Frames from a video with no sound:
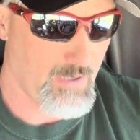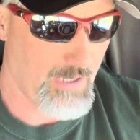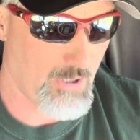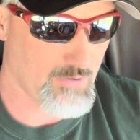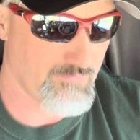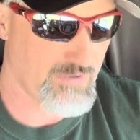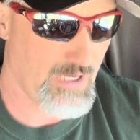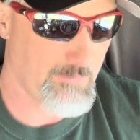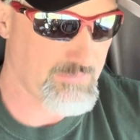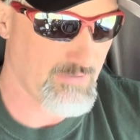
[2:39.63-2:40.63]
out of the
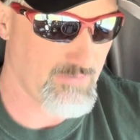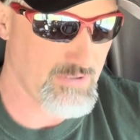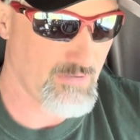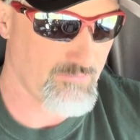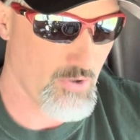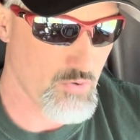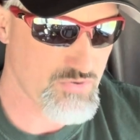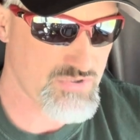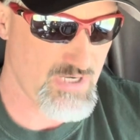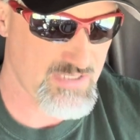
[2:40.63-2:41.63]
captivity of
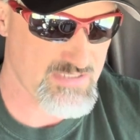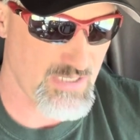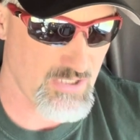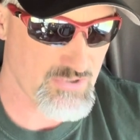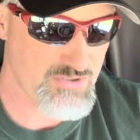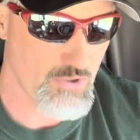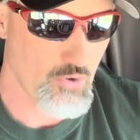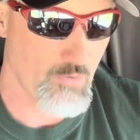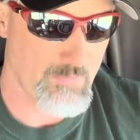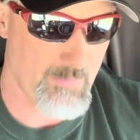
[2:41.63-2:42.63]
those exiles
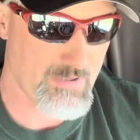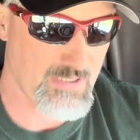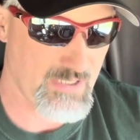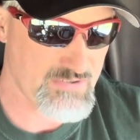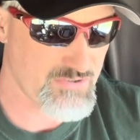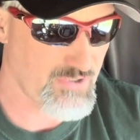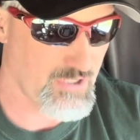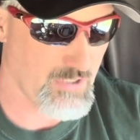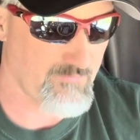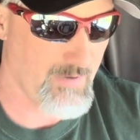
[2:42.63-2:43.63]
whom Nebuchadnezzar, the
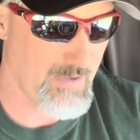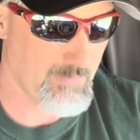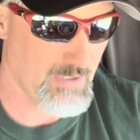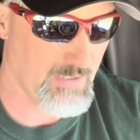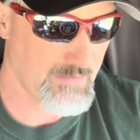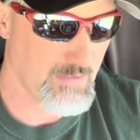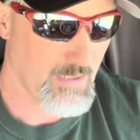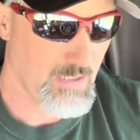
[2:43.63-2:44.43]
king of Babylon,